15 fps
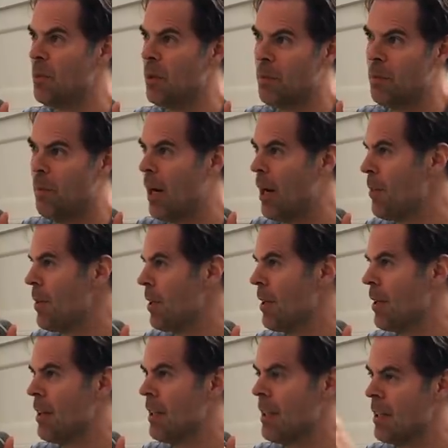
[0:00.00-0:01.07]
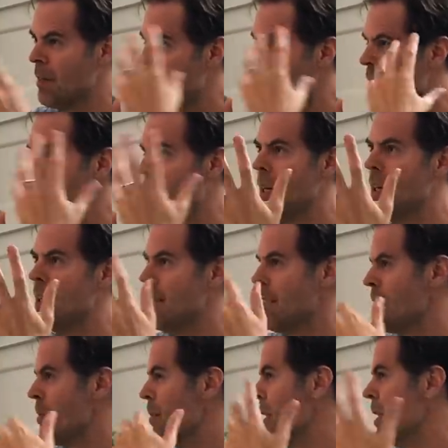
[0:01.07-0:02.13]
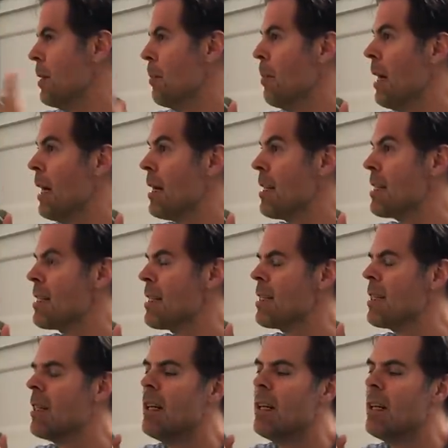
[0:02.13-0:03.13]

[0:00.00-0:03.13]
but popularity in my mind doesn't mean the best.